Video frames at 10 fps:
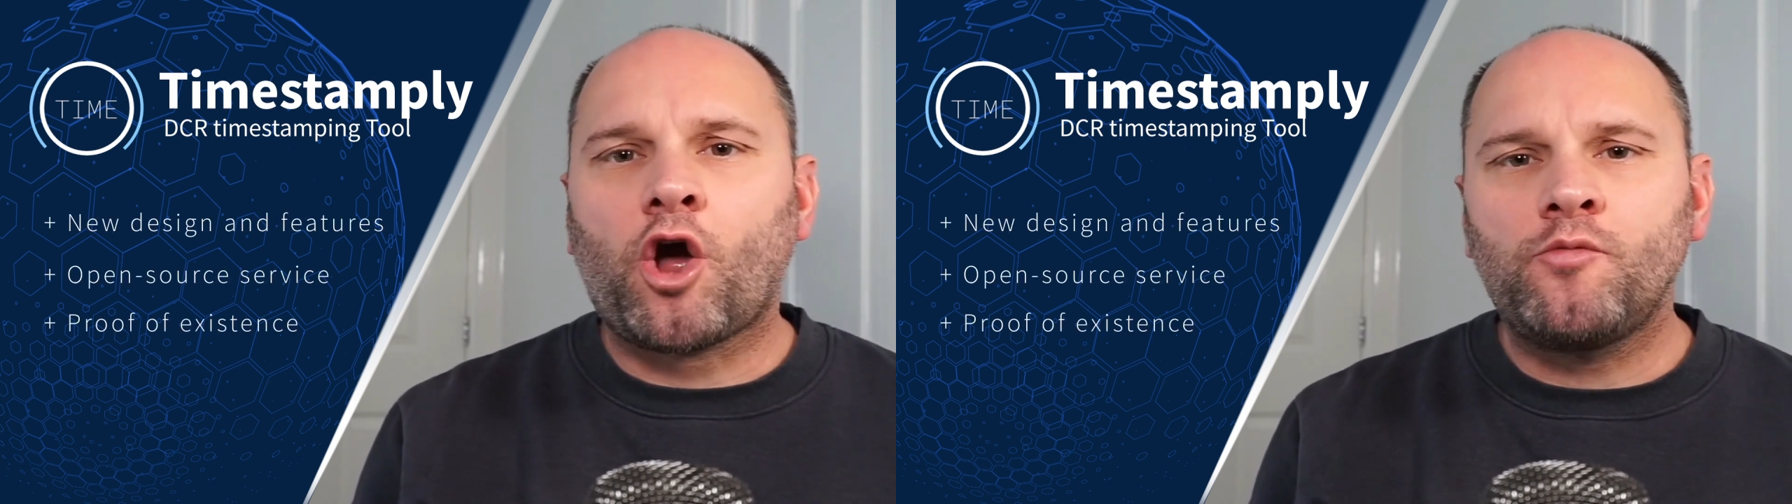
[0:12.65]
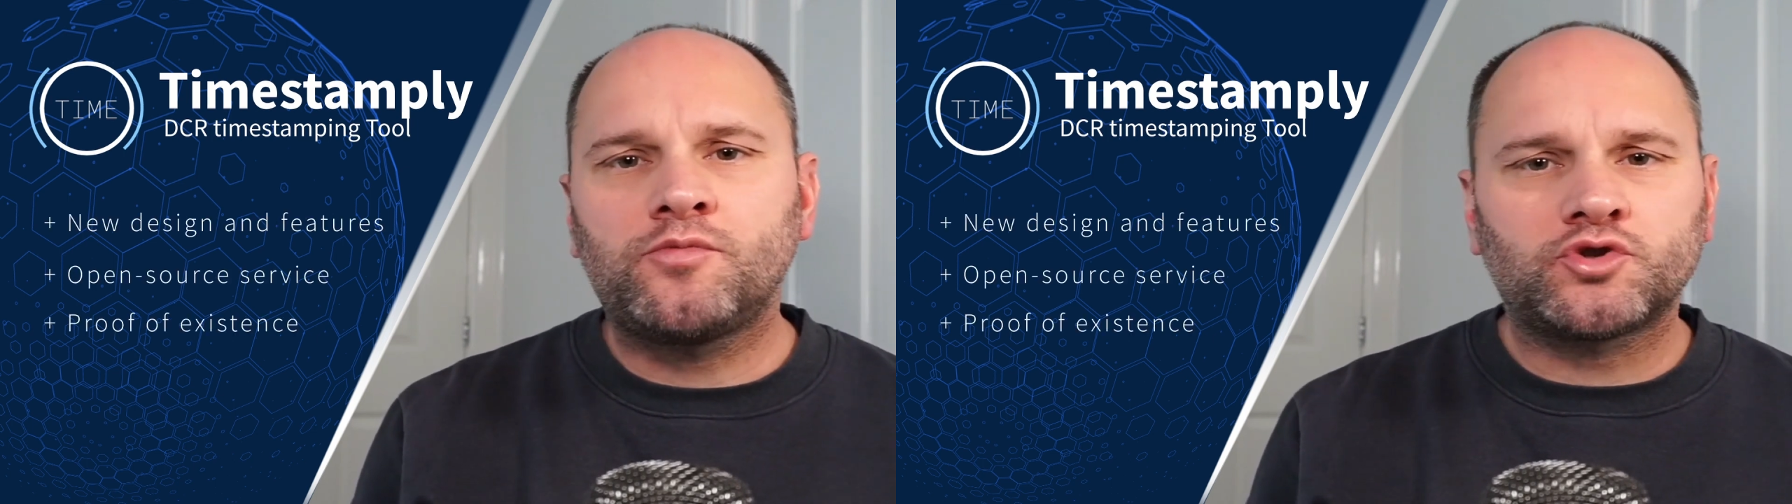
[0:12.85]

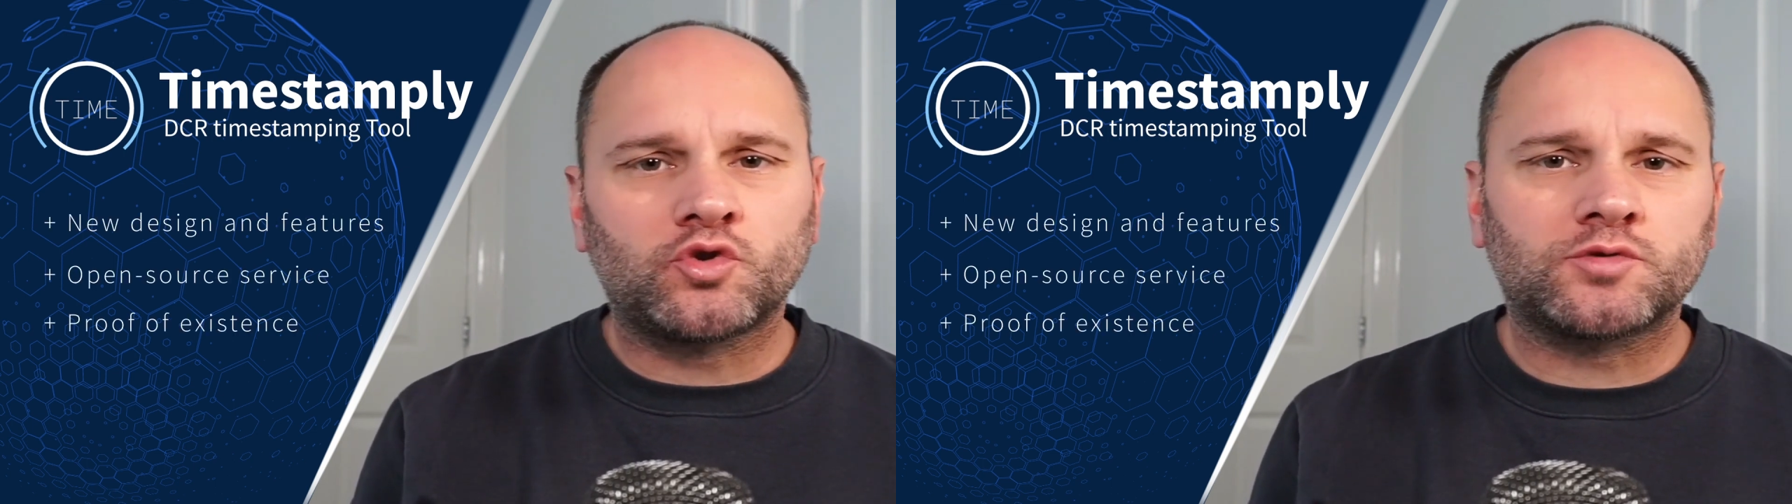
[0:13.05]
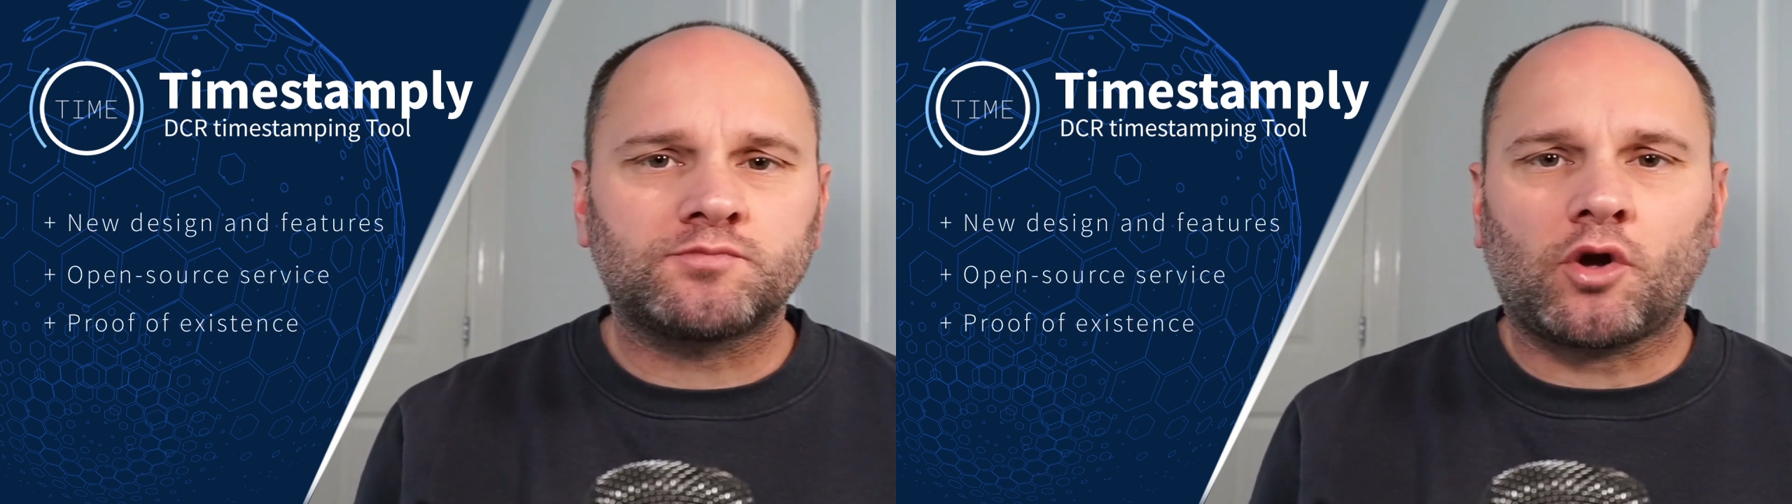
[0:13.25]
open
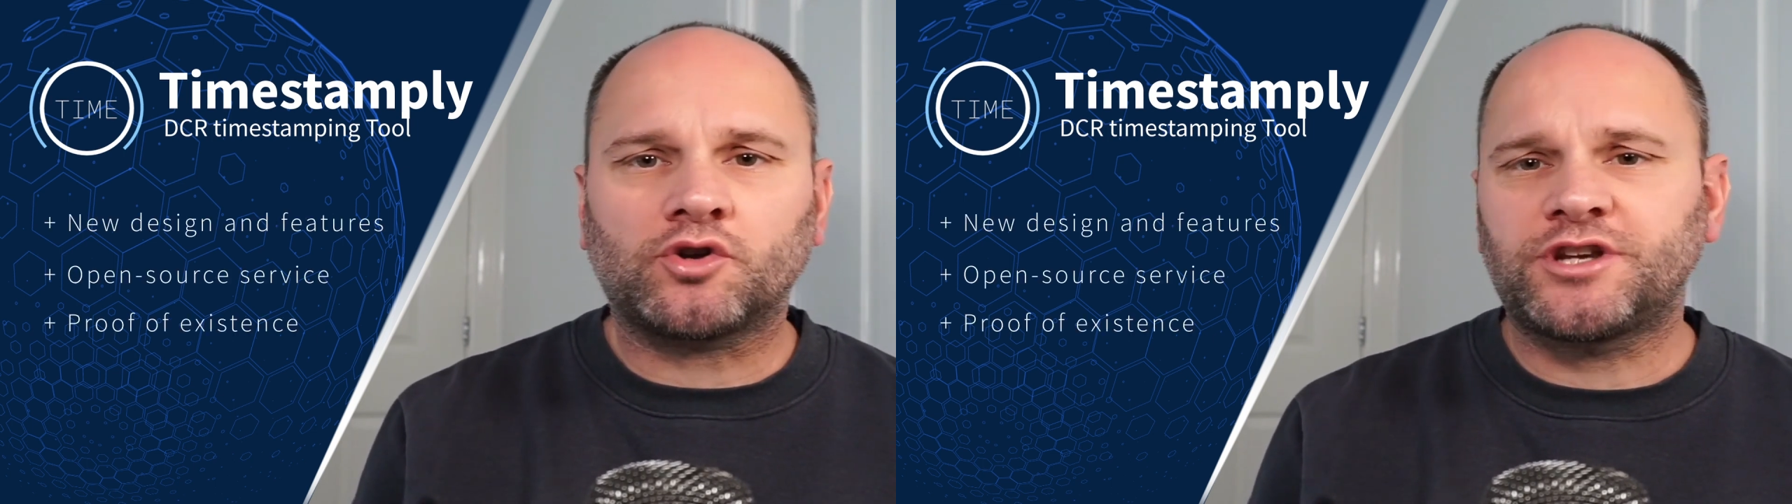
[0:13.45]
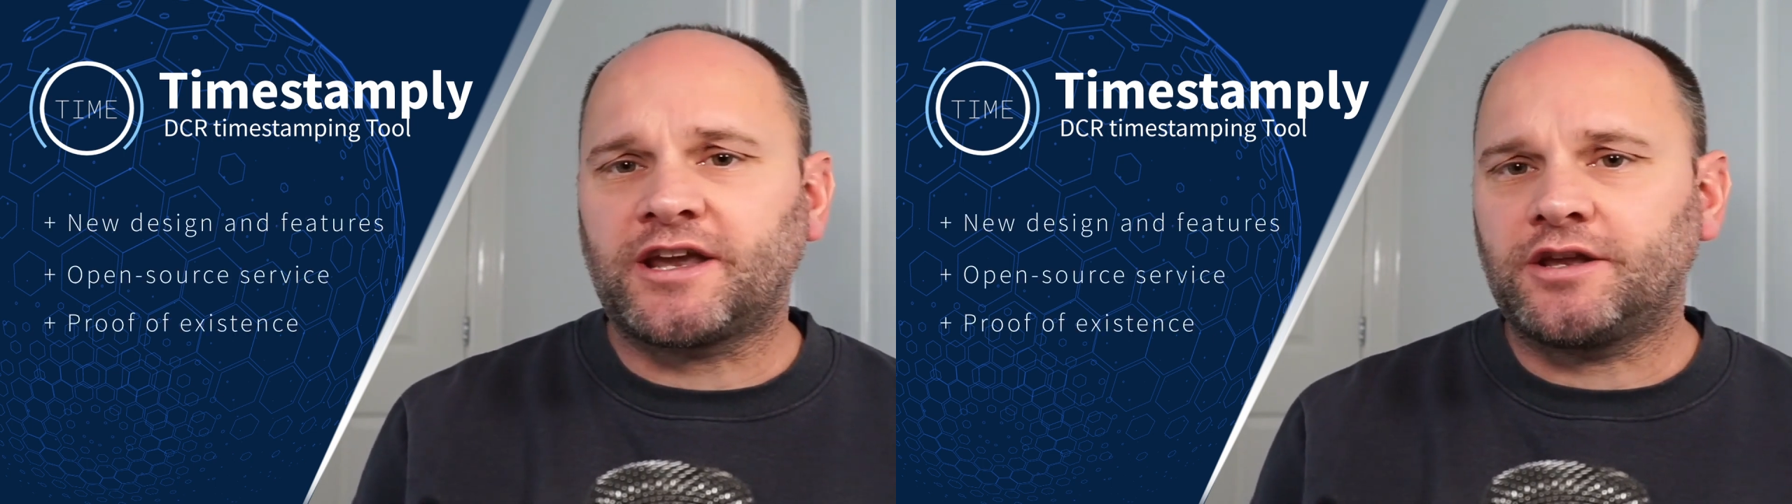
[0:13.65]
source
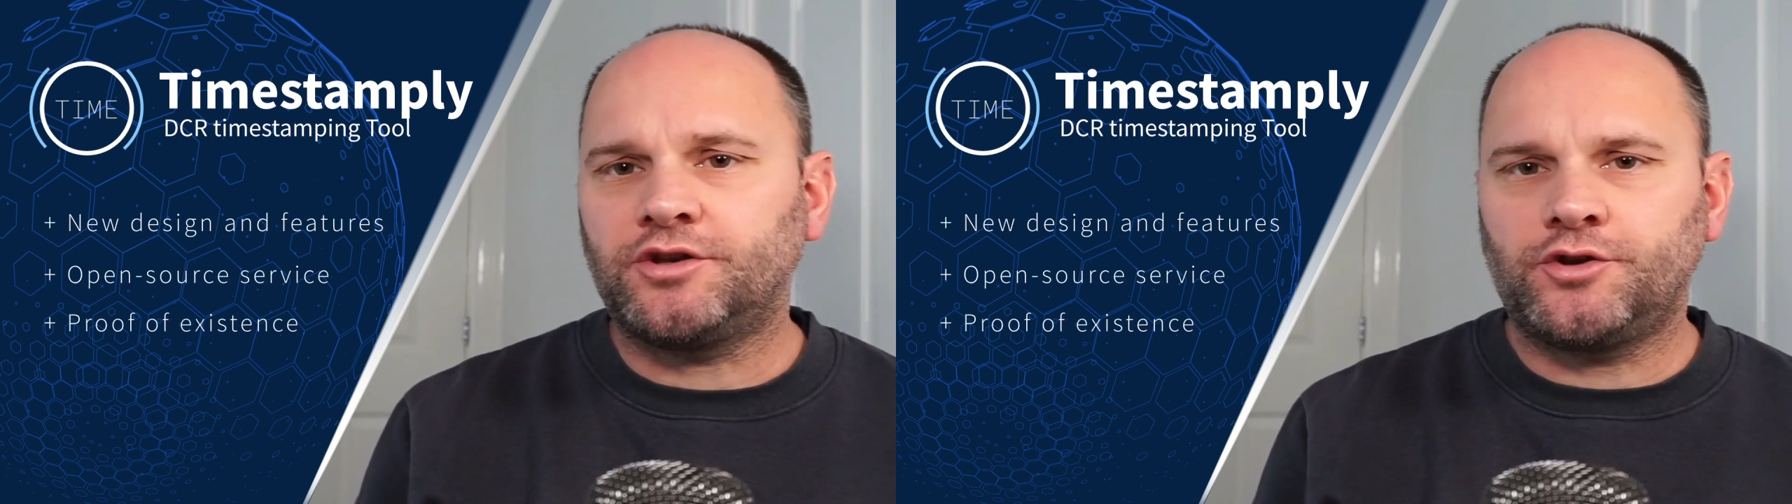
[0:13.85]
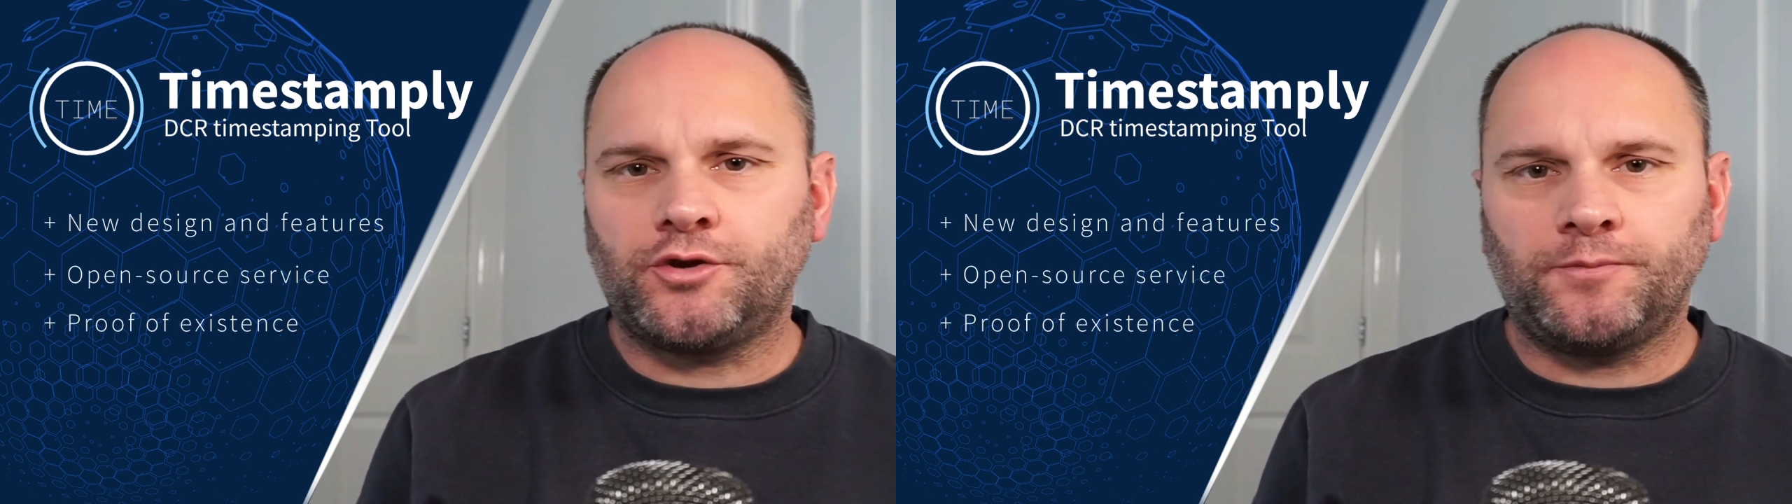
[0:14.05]
blockchain can
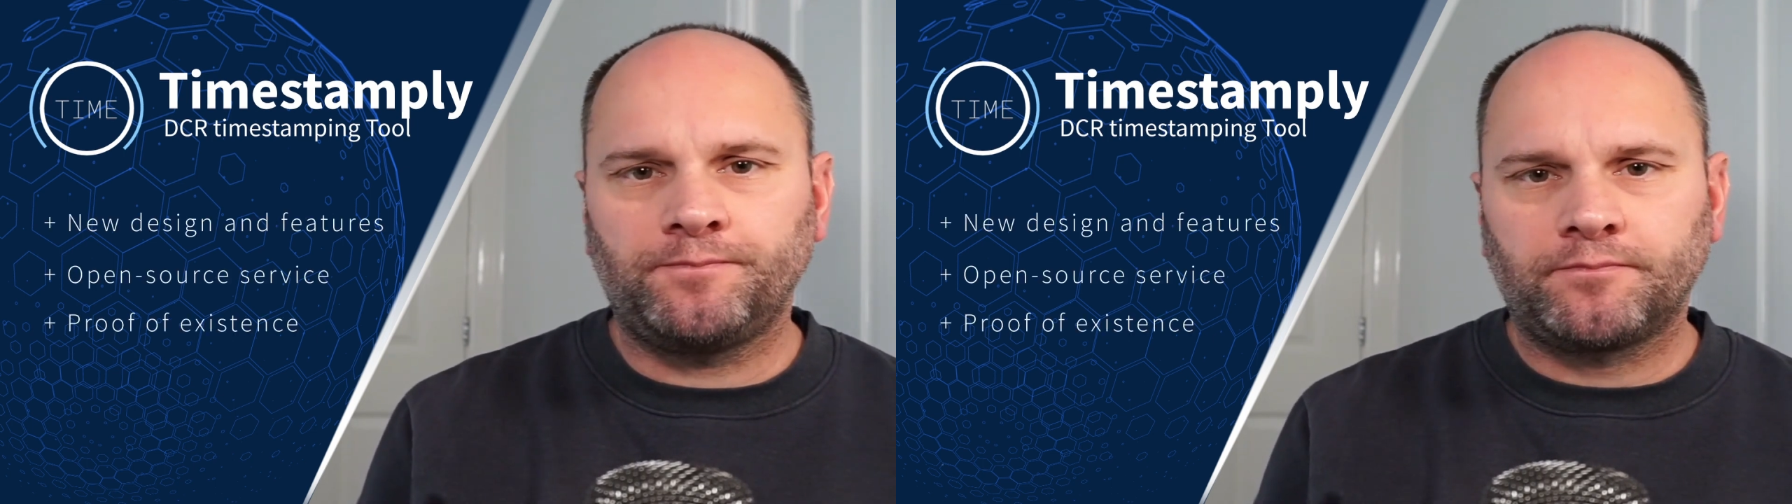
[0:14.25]
do.